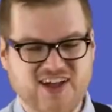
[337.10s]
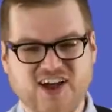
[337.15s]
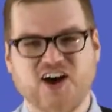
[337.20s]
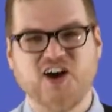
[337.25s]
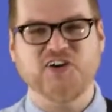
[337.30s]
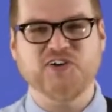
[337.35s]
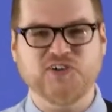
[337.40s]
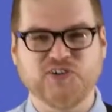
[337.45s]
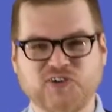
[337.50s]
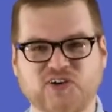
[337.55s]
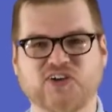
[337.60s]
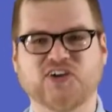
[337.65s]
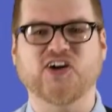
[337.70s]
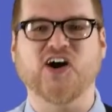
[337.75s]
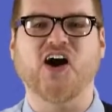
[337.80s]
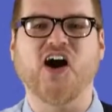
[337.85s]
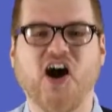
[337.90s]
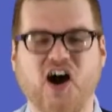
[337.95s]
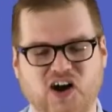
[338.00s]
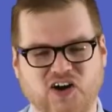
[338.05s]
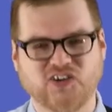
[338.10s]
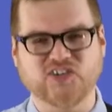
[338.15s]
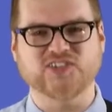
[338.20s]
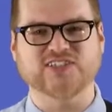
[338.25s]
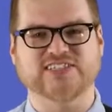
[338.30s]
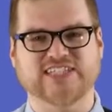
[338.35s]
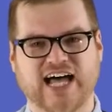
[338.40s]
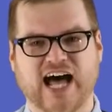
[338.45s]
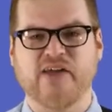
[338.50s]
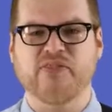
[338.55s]
who calls
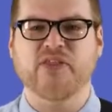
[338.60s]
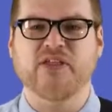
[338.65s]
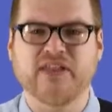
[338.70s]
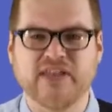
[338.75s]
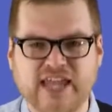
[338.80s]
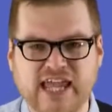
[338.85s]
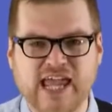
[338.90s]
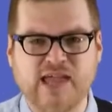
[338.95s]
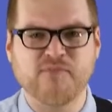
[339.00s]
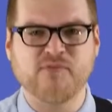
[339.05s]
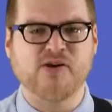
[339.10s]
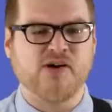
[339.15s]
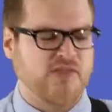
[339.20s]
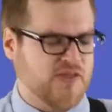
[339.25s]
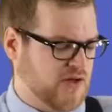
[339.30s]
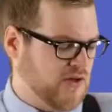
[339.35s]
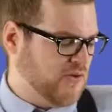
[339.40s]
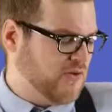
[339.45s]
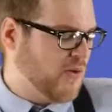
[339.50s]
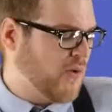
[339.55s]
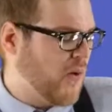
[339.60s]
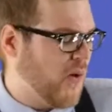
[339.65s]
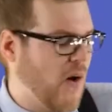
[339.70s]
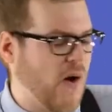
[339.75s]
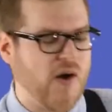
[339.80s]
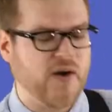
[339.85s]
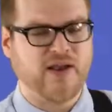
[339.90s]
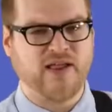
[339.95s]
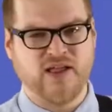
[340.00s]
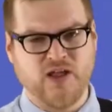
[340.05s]
on the name of the
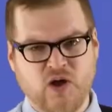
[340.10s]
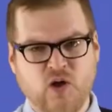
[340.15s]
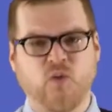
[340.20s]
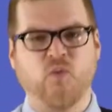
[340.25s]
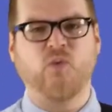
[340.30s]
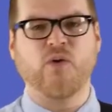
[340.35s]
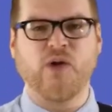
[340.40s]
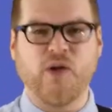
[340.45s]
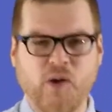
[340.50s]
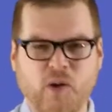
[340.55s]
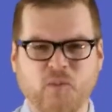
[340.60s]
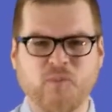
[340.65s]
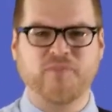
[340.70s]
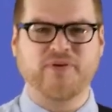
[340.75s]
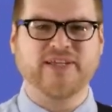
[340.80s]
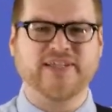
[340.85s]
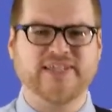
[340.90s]
Lord will be